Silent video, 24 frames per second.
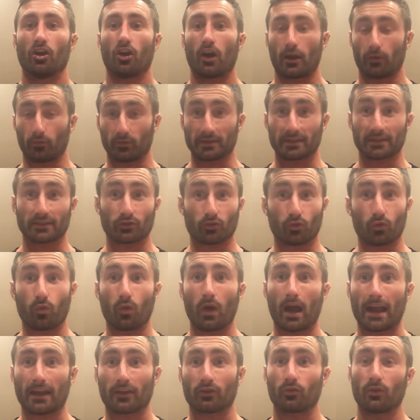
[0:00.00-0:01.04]
which is
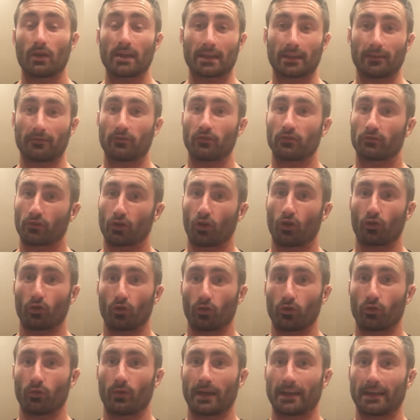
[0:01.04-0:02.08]
quite quick if you've gone
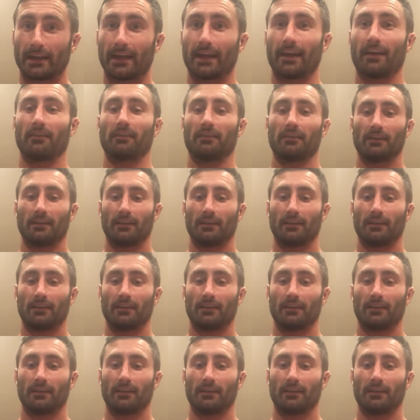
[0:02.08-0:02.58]
all the way down.